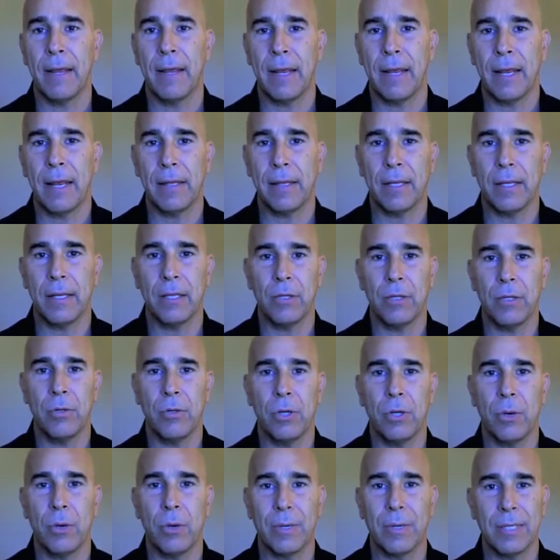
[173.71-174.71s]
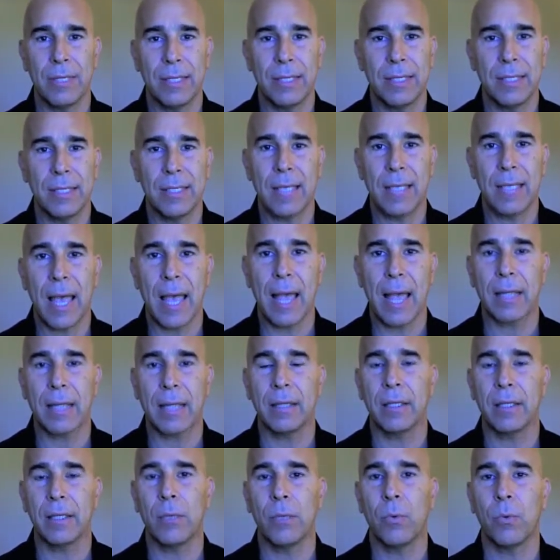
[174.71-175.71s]
and that you know
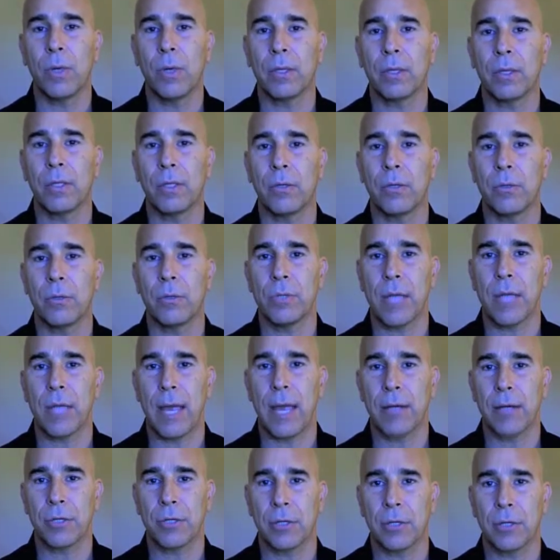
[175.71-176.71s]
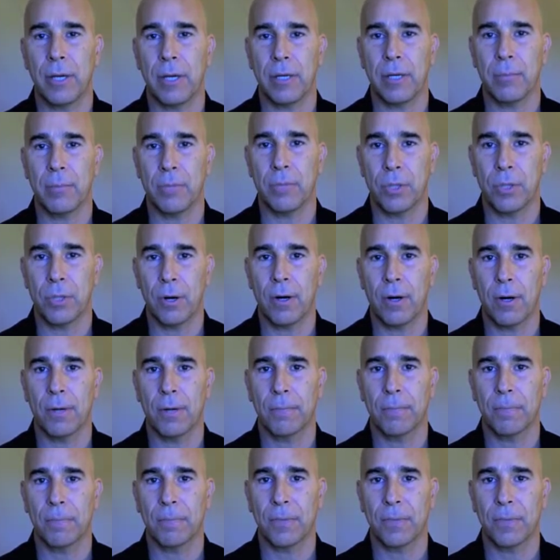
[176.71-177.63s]
exactly what those action items are.